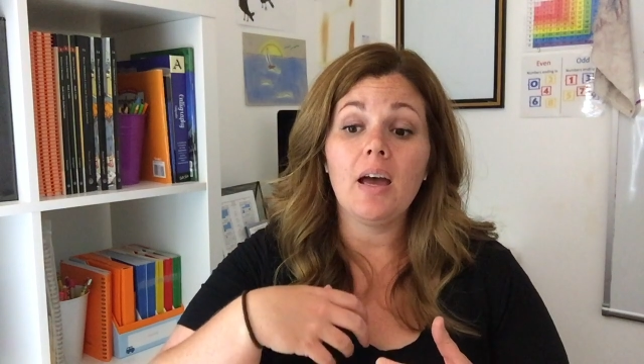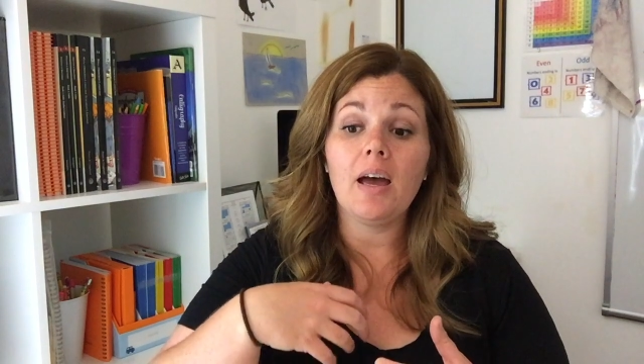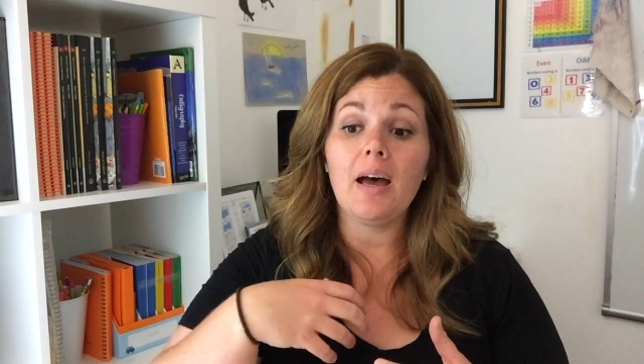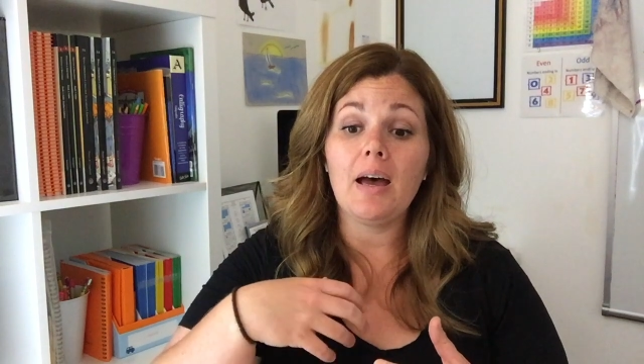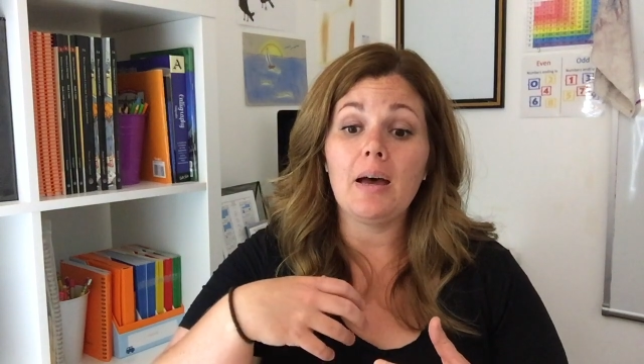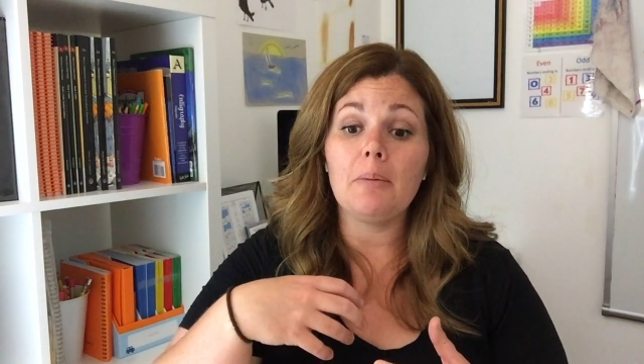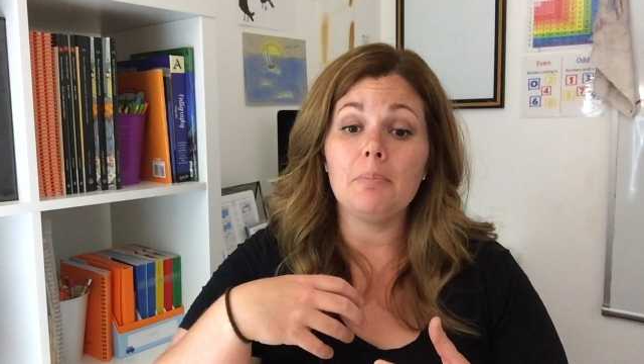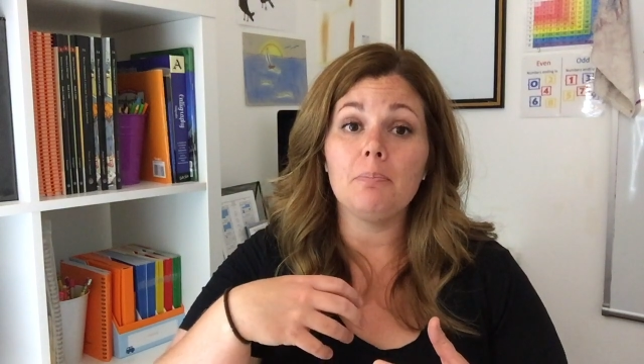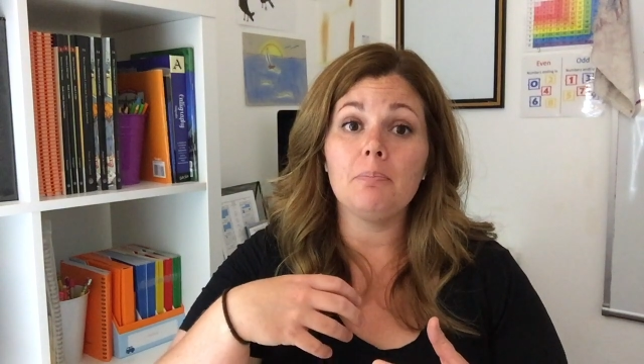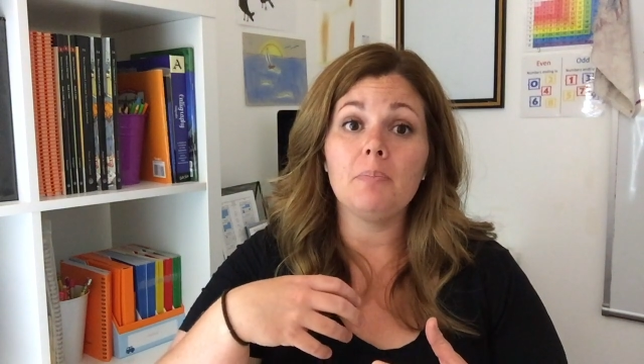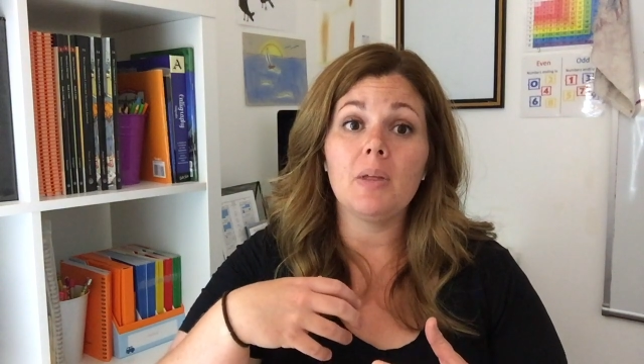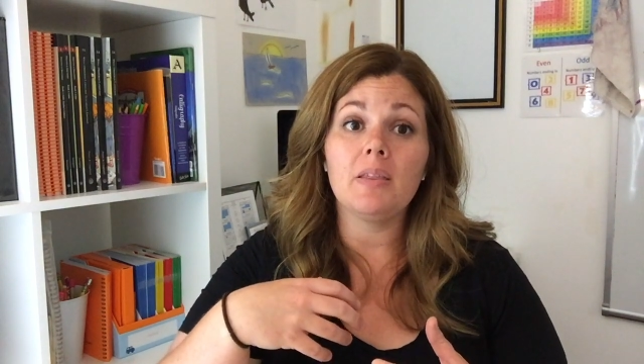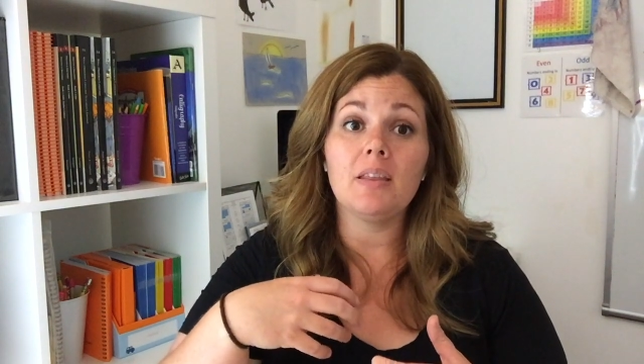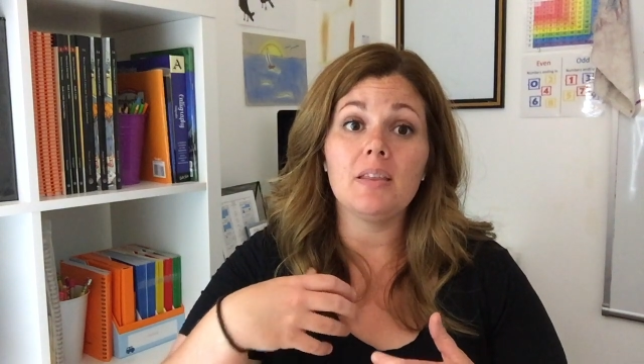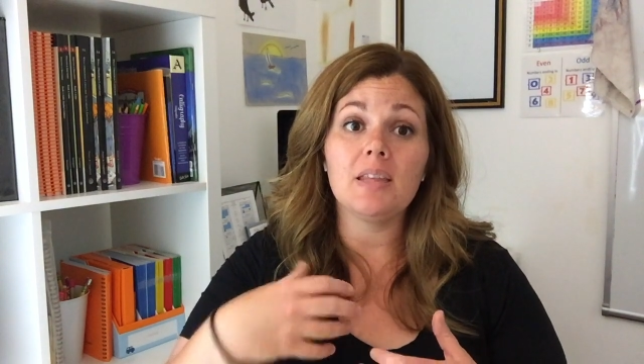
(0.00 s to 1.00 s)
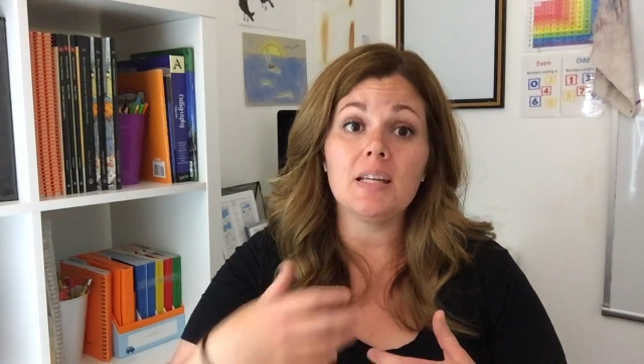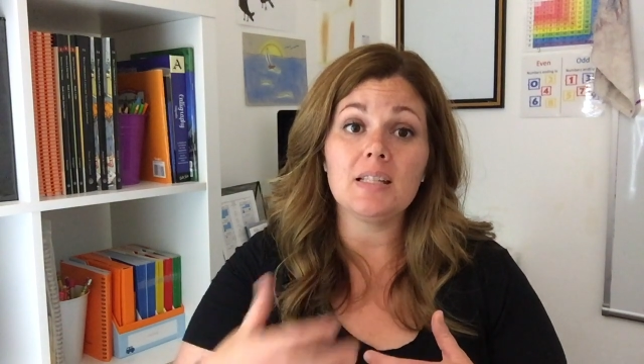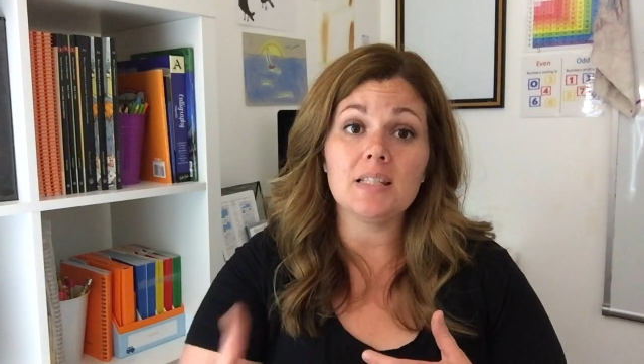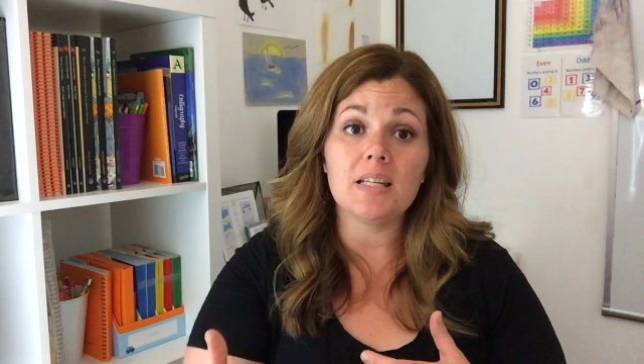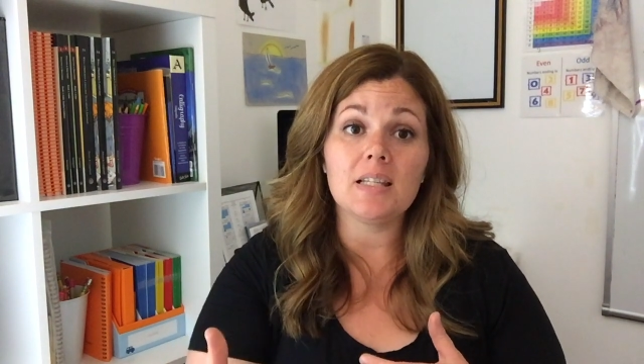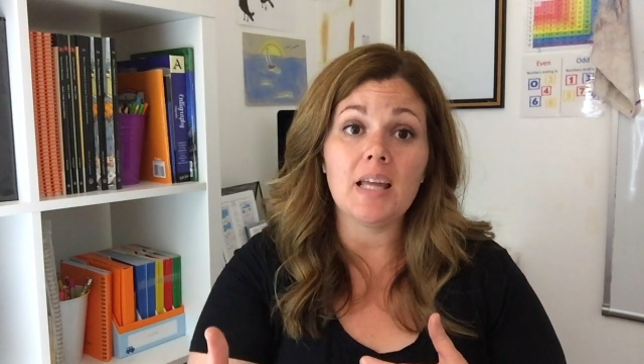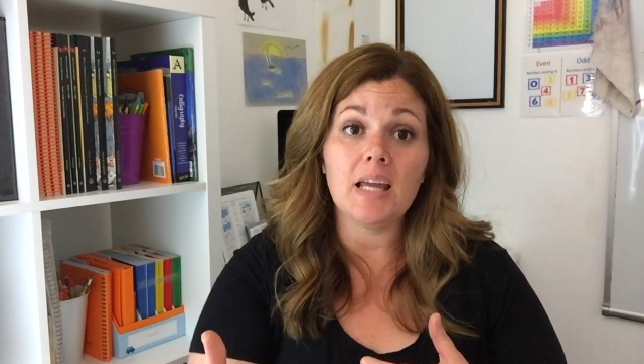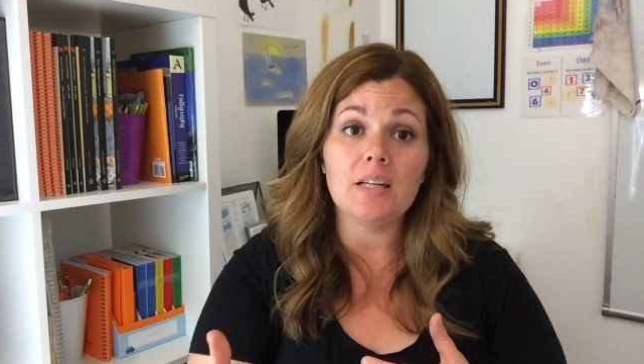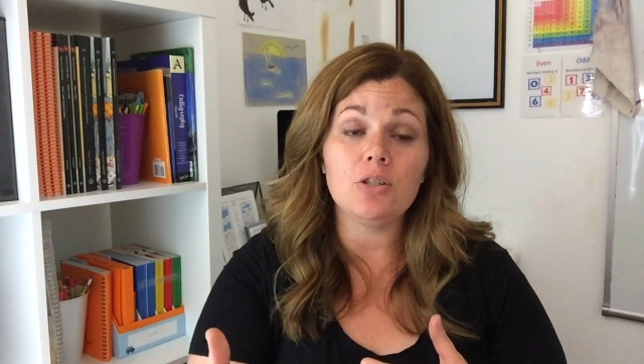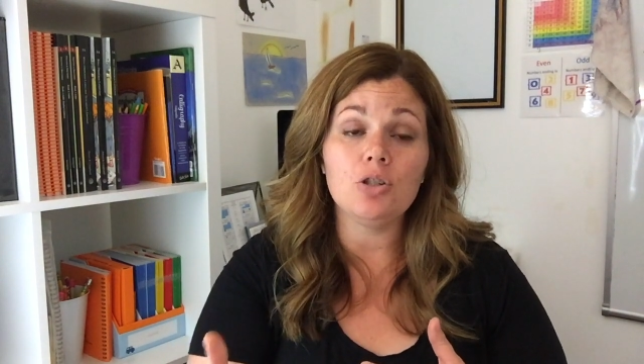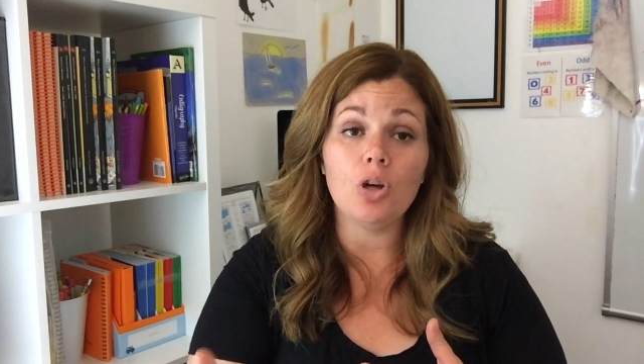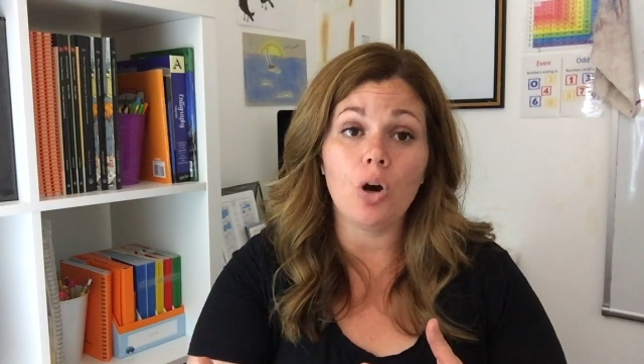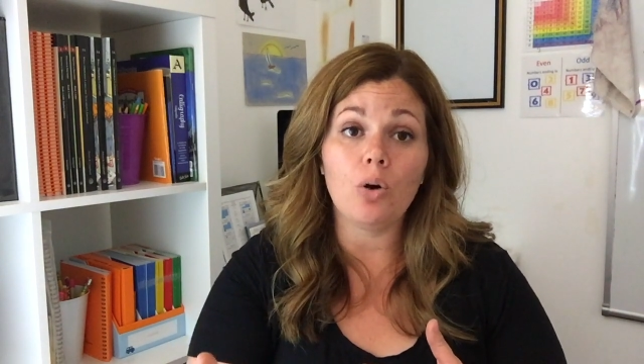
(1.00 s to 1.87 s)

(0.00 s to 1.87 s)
the things that they